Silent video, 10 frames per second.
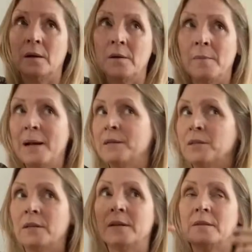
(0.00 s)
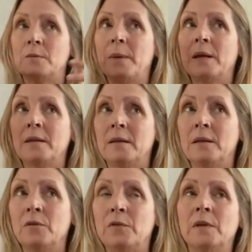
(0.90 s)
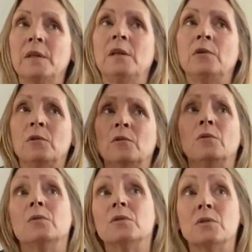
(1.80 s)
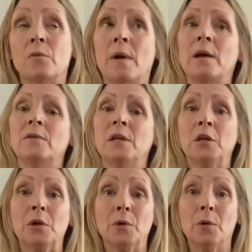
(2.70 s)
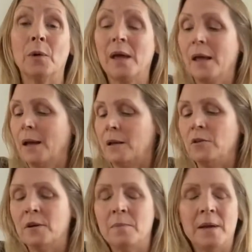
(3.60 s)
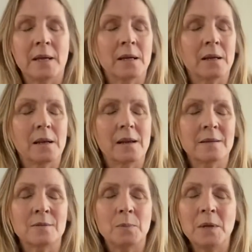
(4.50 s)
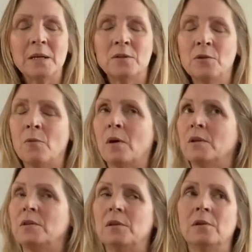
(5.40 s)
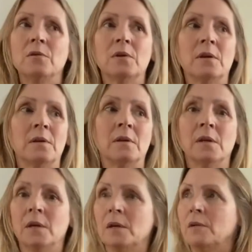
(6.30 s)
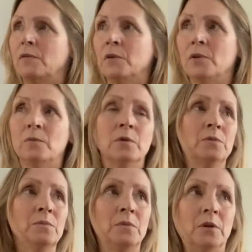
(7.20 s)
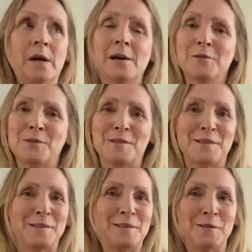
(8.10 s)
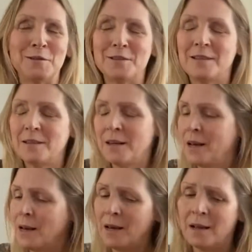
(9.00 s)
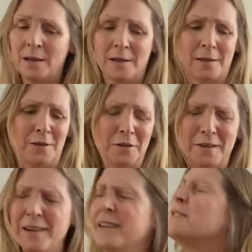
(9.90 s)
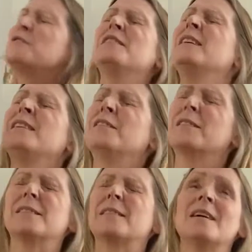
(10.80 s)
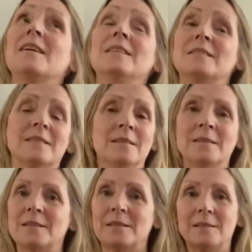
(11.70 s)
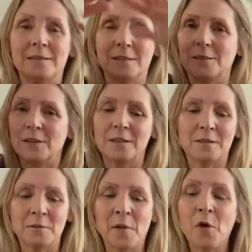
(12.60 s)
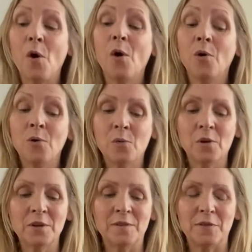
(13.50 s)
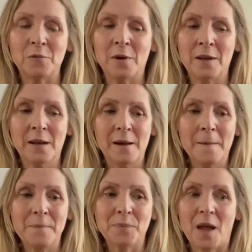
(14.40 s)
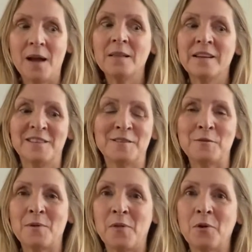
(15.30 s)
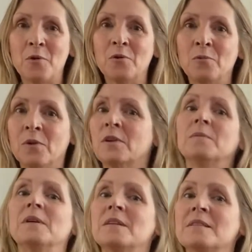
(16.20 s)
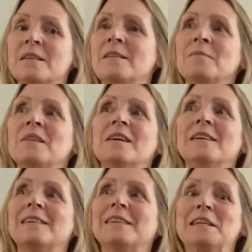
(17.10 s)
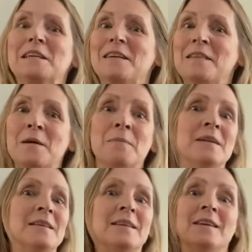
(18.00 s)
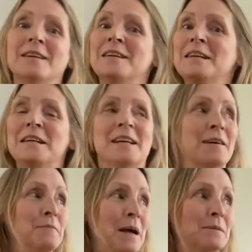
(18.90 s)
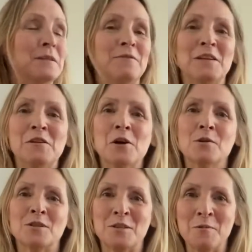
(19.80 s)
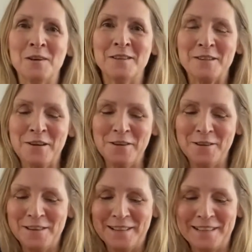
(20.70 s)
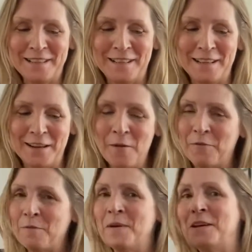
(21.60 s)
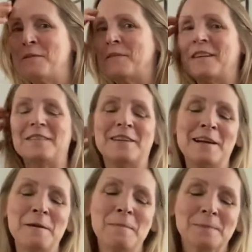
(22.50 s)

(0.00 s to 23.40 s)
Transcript: Imagine it expanding, filling you, surrounding you, and you can make it as big as you want. You can fill your room, your house, your city, your country, your continent. You can surround the whole world if you want. I like to surround the whole world because then I'm like, that money, I'm leaving no stone unturned. It could come from anywhere, right?